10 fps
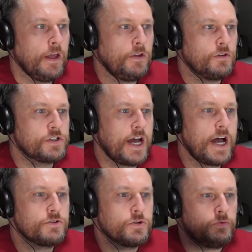you
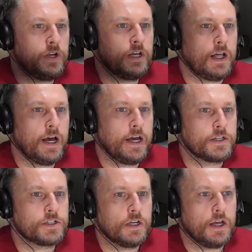start to
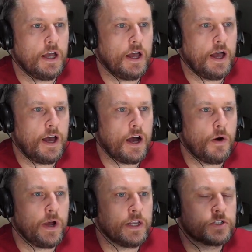realize
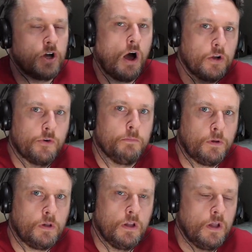how
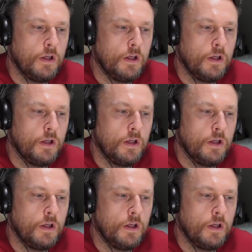intolerable